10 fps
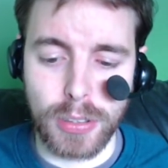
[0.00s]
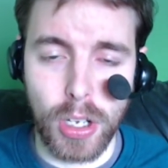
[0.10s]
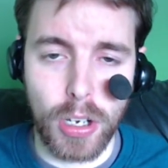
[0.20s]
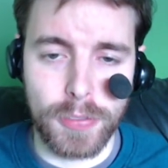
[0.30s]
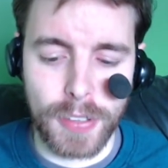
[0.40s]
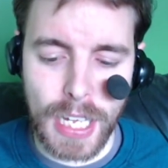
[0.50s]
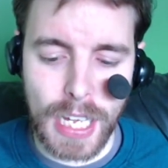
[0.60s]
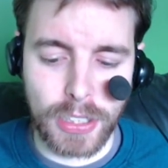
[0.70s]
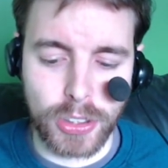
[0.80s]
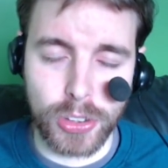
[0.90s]
love
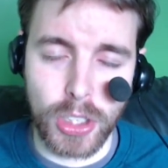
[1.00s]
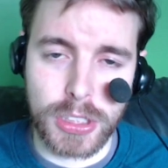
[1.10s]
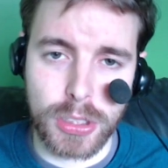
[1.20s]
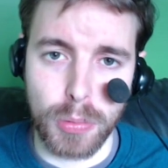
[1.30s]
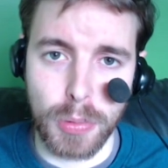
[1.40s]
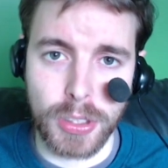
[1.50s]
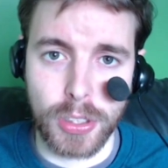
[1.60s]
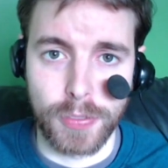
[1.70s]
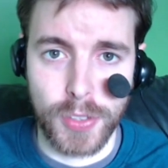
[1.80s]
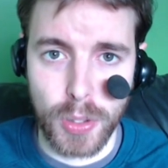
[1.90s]
and trust with
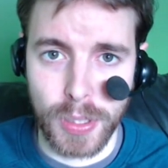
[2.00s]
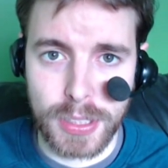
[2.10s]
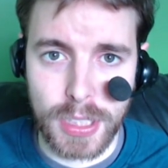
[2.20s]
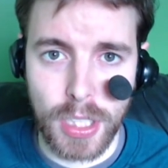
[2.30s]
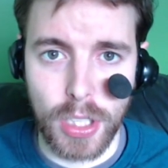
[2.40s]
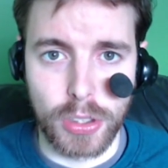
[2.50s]
their viewers.